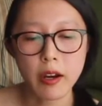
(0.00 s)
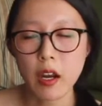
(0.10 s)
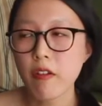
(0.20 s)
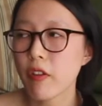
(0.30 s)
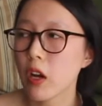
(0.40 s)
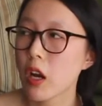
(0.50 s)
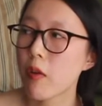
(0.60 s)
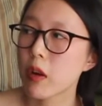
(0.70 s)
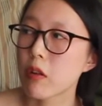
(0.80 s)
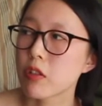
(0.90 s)
I kind of
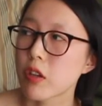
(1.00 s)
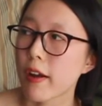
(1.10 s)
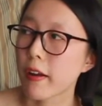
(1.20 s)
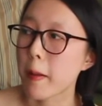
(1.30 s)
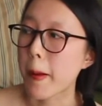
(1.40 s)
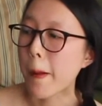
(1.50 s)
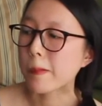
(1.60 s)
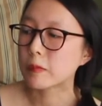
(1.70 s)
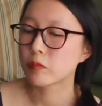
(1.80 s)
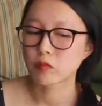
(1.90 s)
forgot what I was talking about.
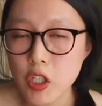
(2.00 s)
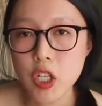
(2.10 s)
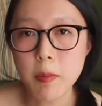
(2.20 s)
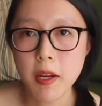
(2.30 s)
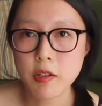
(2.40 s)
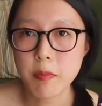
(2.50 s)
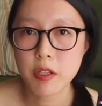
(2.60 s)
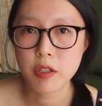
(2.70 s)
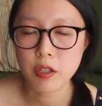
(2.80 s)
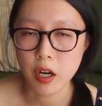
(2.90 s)
Then she meets
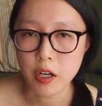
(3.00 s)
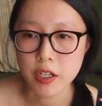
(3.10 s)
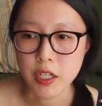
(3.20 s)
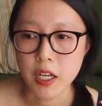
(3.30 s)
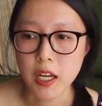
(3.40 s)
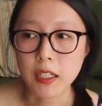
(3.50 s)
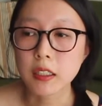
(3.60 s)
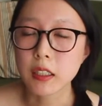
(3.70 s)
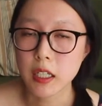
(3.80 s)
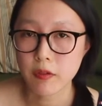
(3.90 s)
Mr. Darcy in
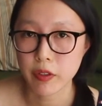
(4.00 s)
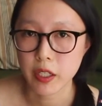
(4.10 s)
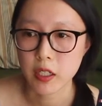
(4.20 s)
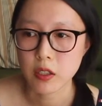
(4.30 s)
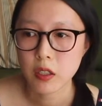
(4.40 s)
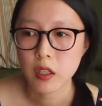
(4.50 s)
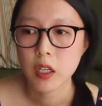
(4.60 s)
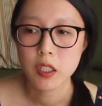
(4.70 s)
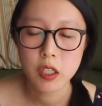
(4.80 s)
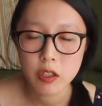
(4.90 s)
Cleveland
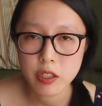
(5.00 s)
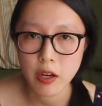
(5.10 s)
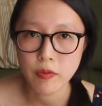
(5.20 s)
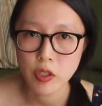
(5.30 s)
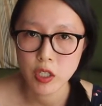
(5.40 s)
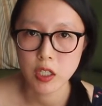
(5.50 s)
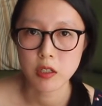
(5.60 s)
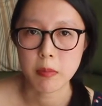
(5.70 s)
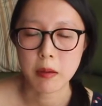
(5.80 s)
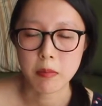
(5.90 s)
years after she
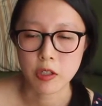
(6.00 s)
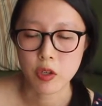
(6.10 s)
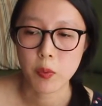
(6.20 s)
has met Mr.